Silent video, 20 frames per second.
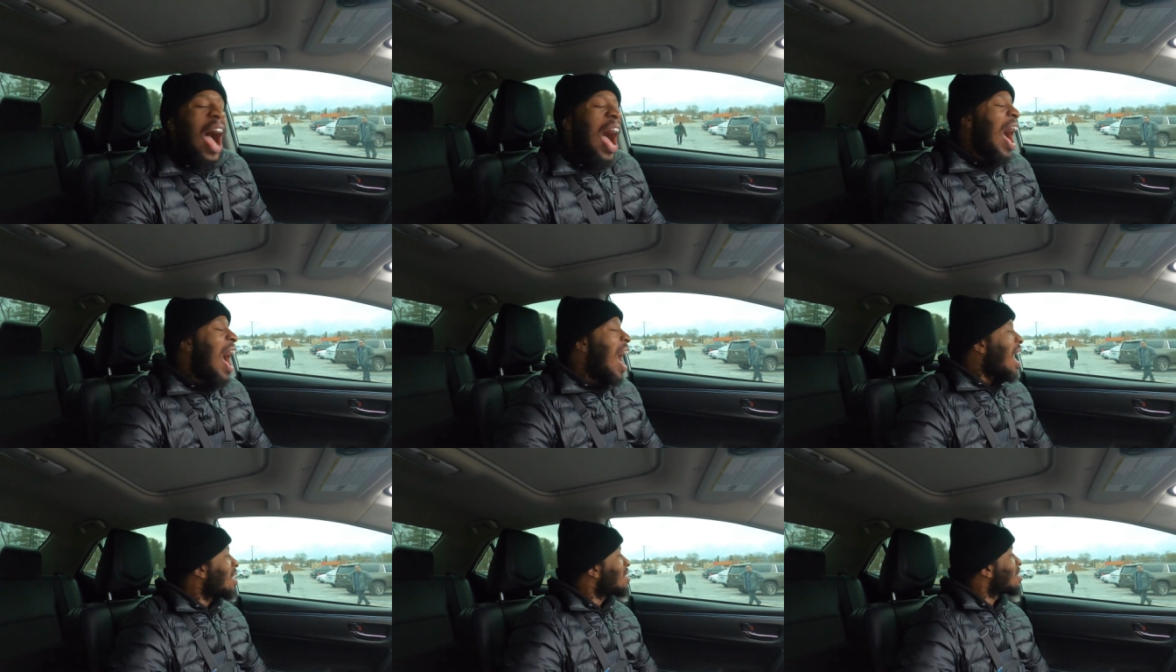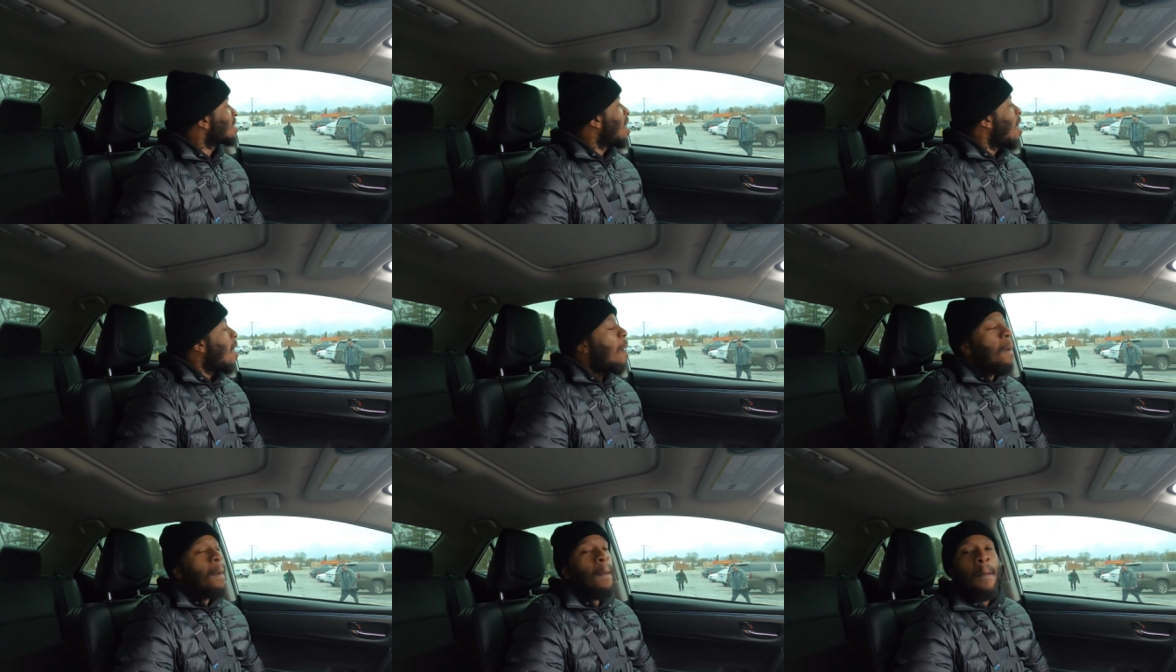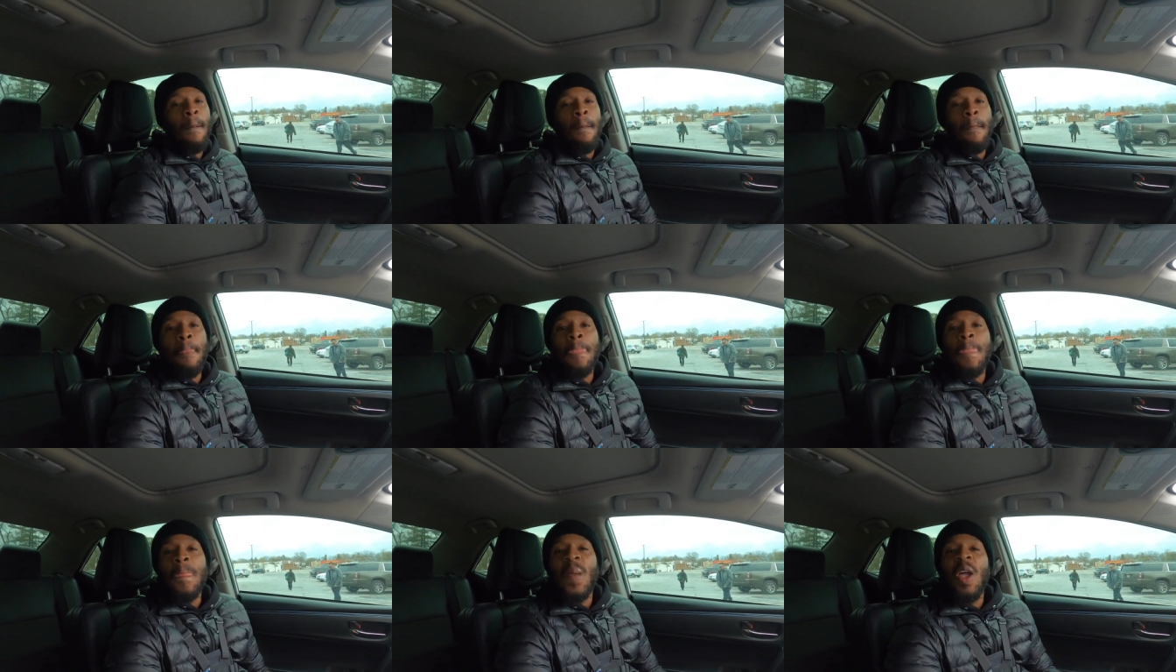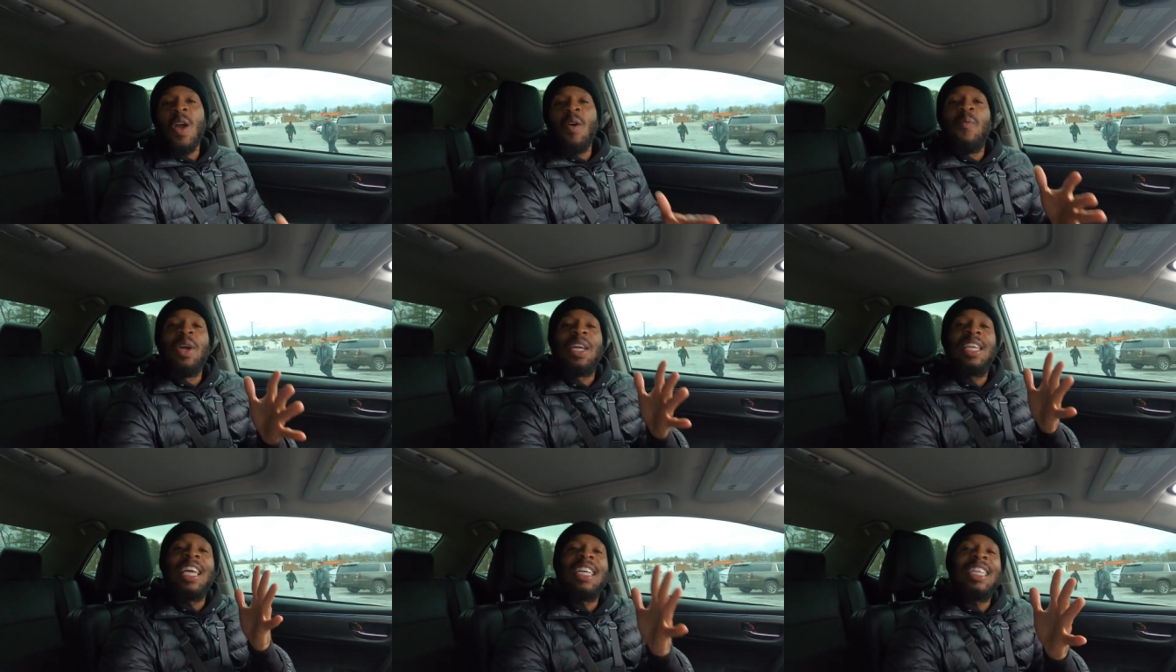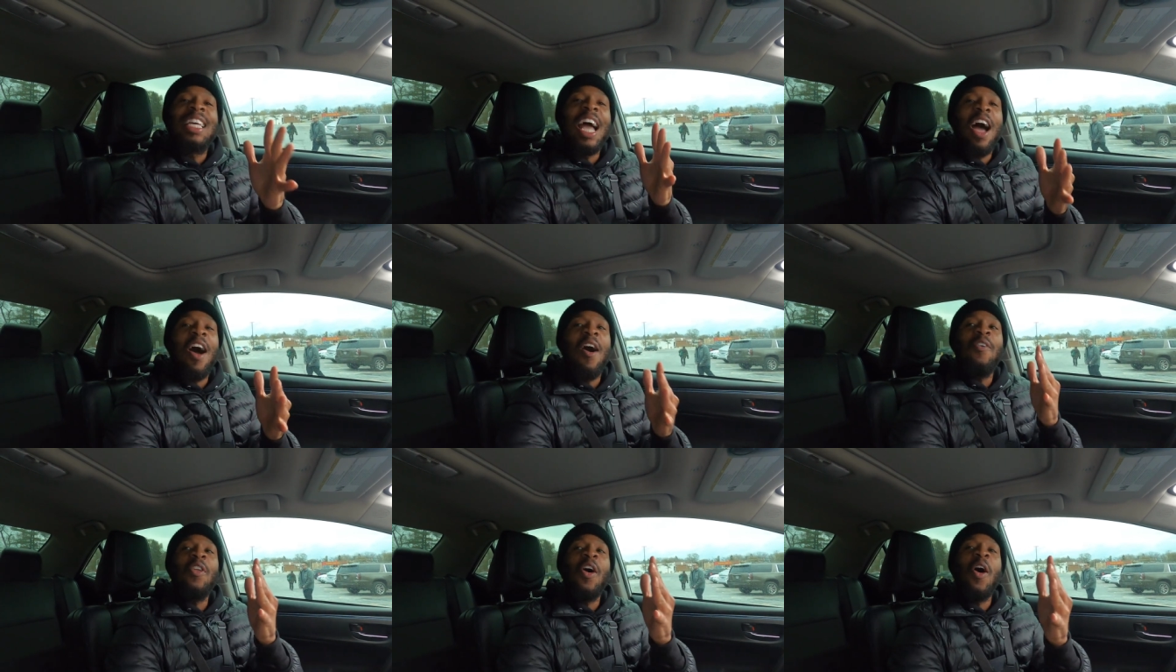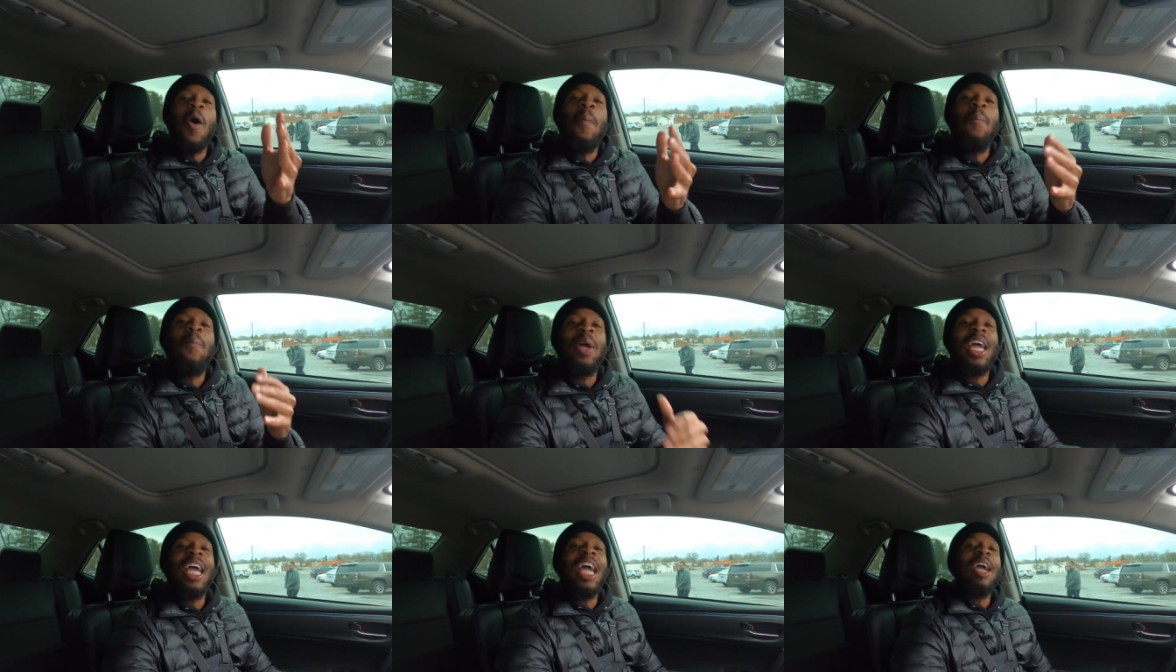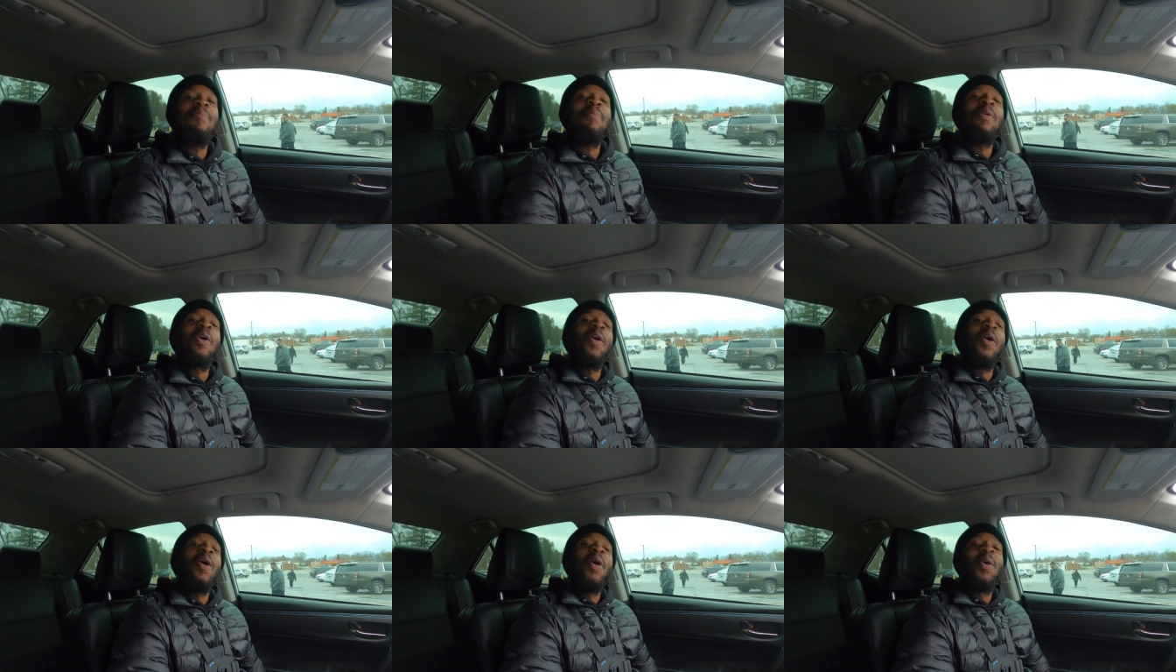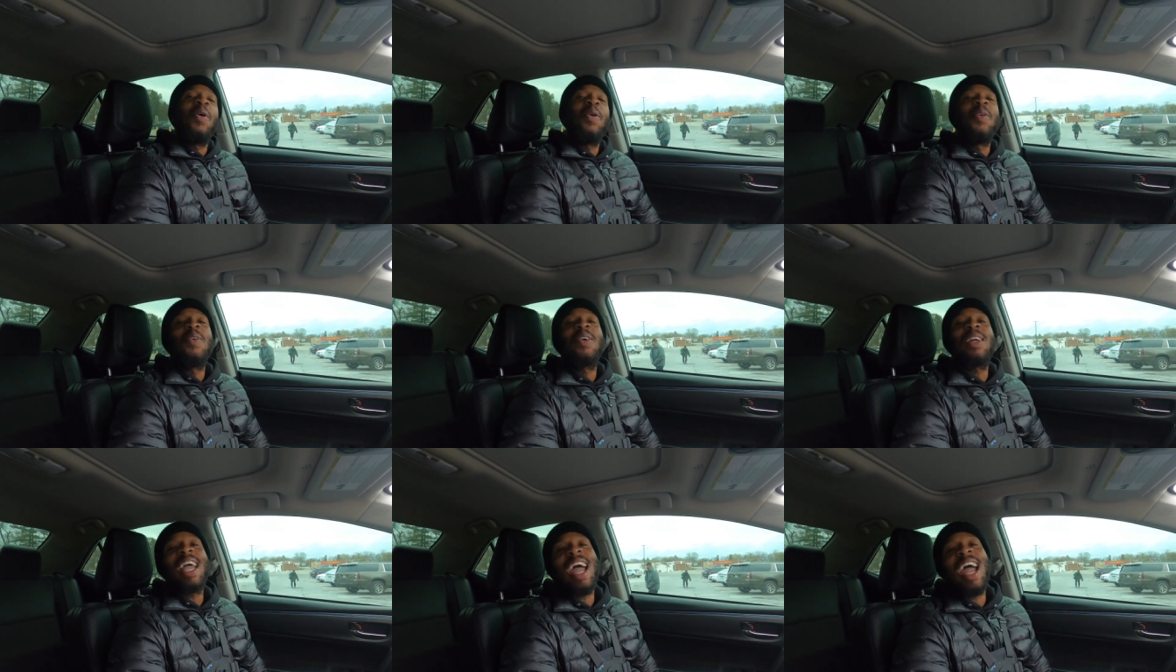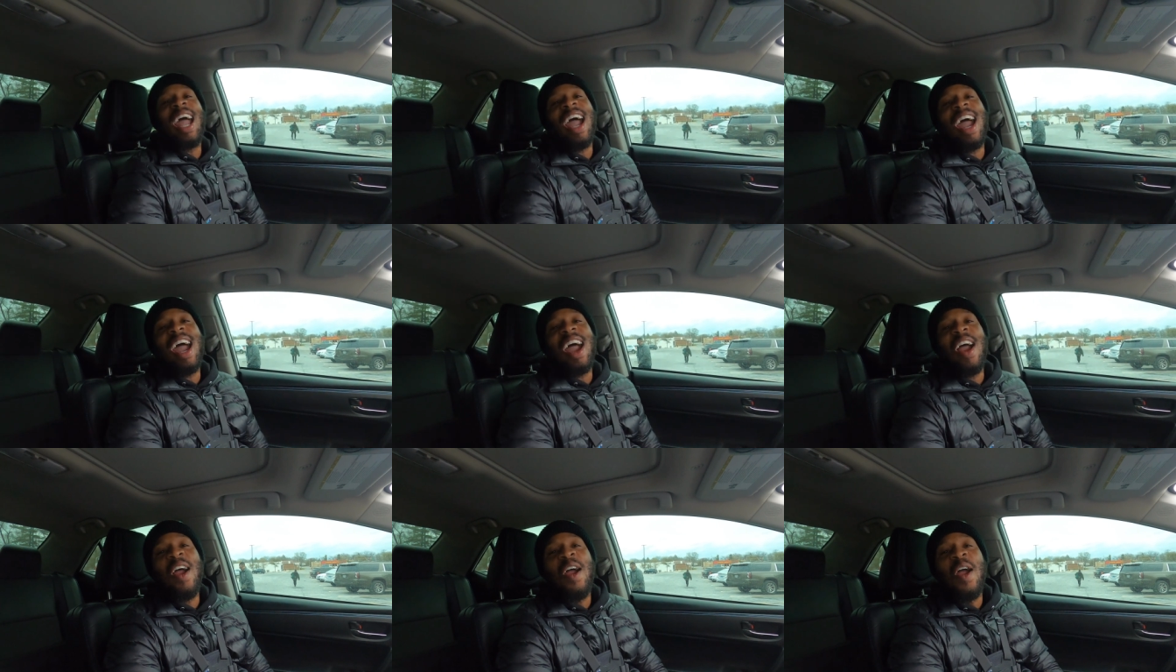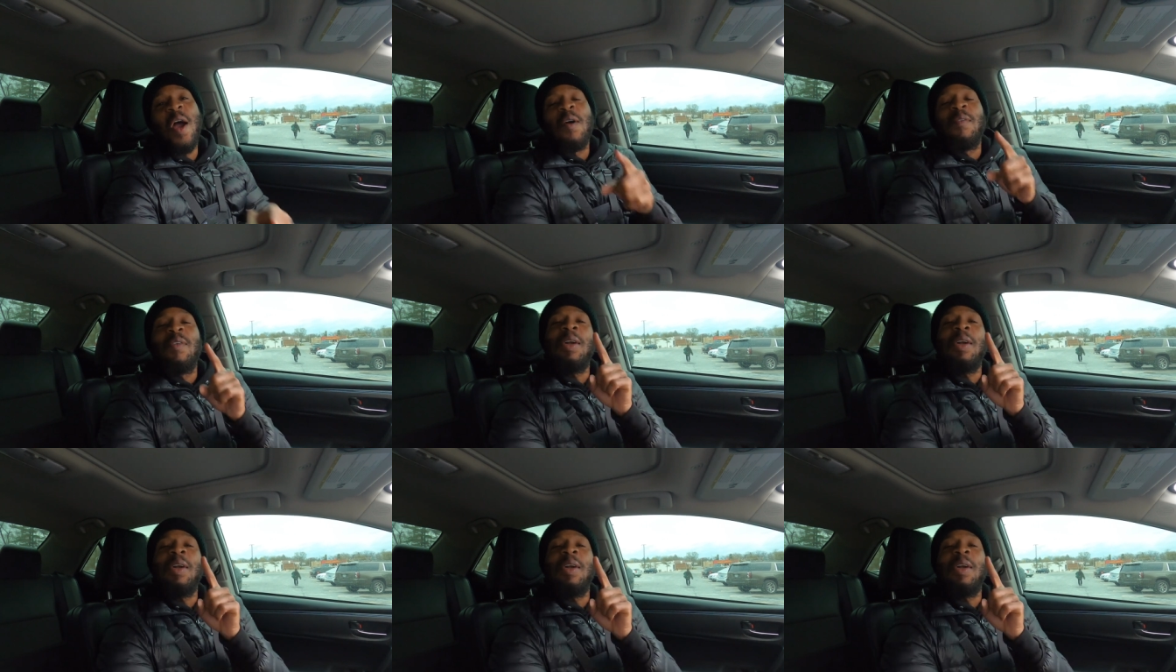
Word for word: Osco. We can count on people who care.